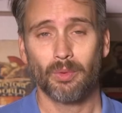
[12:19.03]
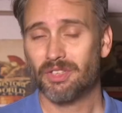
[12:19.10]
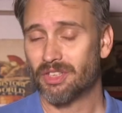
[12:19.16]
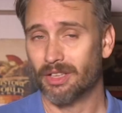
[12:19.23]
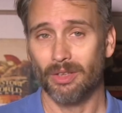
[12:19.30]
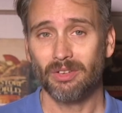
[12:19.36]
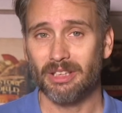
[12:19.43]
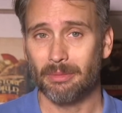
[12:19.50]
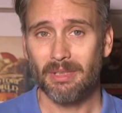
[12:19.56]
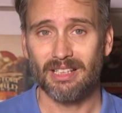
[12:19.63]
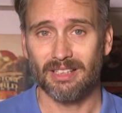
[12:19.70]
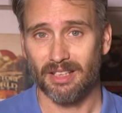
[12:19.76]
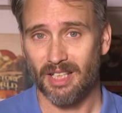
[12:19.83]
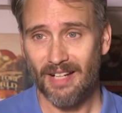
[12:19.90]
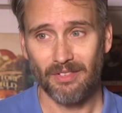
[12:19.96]
which can only mean
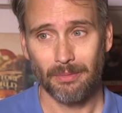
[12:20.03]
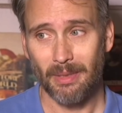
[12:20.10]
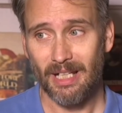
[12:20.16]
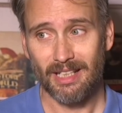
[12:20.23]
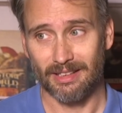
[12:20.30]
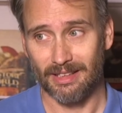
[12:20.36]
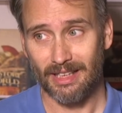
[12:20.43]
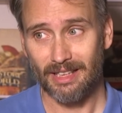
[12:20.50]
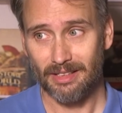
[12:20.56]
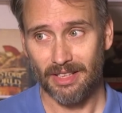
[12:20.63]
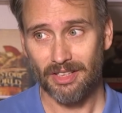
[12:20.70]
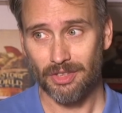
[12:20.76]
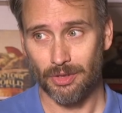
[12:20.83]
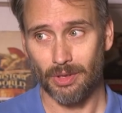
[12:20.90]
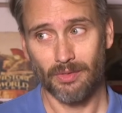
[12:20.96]
that Kevin Bacon in
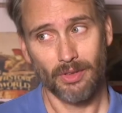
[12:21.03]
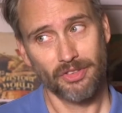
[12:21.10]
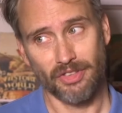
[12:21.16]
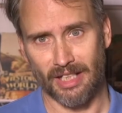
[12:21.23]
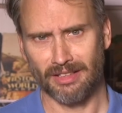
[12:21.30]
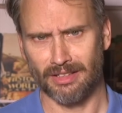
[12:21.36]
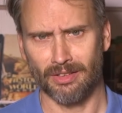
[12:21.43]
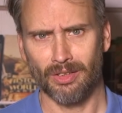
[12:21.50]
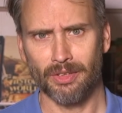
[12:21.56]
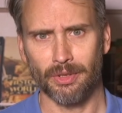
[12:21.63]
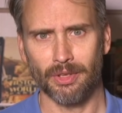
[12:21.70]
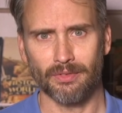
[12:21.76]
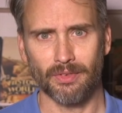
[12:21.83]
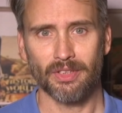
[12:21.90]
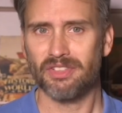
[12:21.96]
this universe and in our
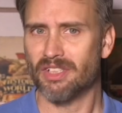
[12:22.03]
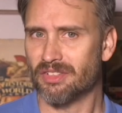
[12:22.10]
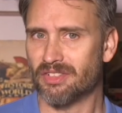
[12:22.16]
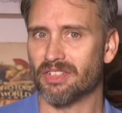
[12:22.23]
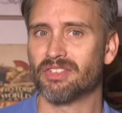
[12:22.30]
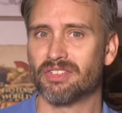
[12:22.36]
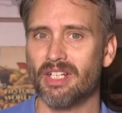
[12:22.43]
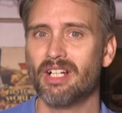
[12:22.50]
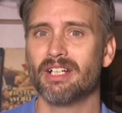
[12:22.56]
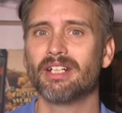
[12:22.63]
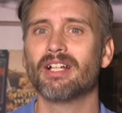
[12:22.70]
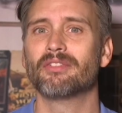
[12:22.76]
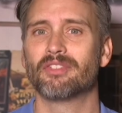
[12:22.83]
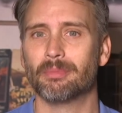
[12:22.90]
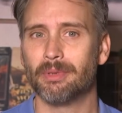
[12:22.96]
universe is the son
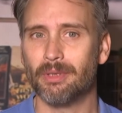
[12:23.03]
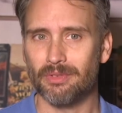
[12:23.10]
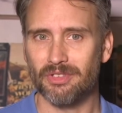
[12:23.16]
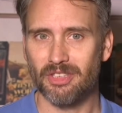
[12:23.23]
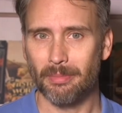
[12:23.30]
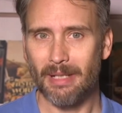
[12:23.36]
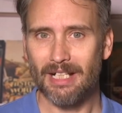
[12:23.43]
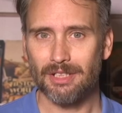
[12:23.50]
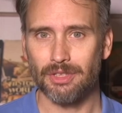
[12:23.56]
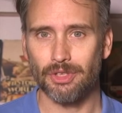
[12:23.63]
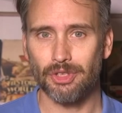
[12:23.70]
of the mutant Sebastian